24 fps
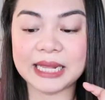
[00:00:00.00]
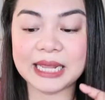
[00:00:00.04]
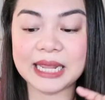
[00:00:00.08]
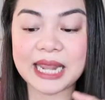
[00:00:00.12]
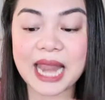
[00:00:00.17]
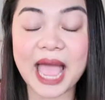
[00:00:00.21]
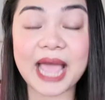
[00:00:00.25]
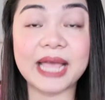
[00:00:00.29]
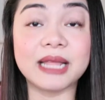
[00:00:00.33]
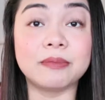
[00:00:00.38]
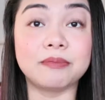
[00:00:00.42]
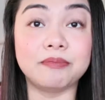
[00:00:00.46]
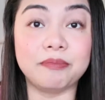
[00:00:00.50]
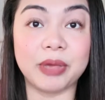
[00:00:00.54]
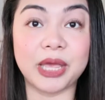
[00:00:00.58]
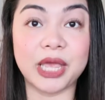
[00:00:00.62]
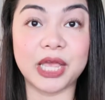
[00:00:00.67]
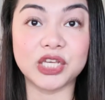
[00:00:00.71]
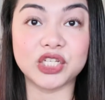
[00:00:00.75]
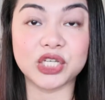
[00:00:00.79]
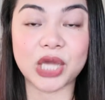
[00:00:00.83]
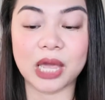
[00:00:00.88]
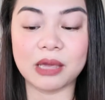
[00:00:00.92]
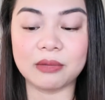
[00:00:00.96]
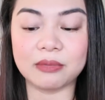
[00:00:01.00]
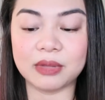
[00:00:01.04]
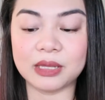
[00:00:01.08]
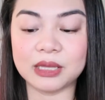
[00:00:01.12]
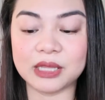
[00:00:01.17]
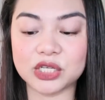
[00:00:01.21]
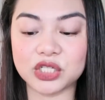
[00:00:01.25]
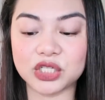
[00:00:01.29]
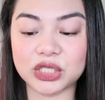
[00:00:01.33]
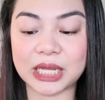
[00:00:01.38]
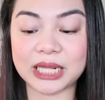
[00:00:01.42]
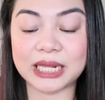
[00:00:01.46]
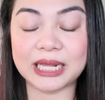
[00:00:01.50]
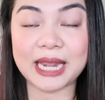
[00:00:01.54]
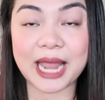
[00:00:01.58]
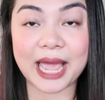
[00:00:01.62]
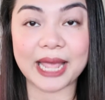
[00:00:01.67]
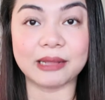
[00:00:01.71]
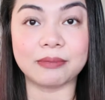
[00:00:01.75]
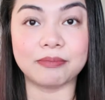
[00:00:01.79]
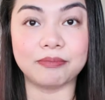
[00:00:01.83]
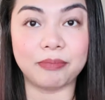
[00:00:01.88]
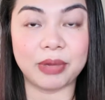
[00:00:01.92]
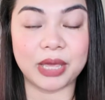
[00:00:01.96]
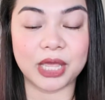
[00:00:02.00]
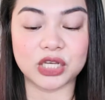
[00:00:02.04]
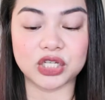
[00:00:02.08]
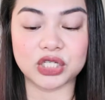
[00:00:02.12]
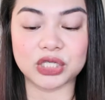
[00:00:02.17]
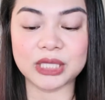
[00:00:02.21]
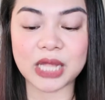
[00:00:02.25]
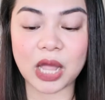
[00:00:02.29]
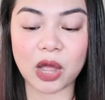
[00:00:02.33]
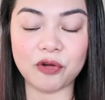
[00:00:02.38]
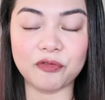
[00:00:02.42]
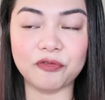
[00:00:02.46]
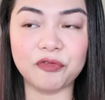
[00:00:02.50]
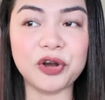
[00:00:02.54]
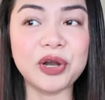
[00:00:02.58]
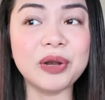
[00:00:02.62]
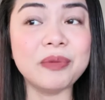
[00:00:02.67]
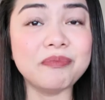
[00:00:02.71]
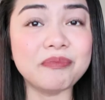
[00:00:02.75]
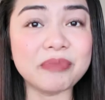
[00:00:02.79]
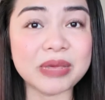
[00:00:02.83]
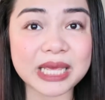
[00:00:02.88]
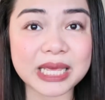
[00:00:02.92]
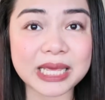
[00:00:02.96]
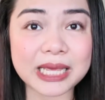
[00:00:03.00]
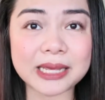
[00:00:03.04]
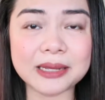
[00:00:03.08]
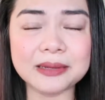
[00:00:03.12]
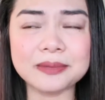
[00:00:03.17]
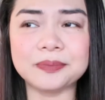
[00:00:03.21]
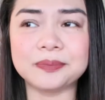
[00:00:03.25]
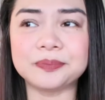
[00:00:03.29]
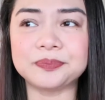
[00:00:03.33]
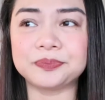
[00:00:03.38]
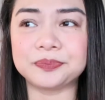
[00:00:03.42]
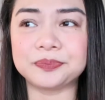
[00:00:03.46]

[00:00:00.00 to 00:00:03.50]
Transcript: in light beige. I'm in the shade light beige. Now, for me,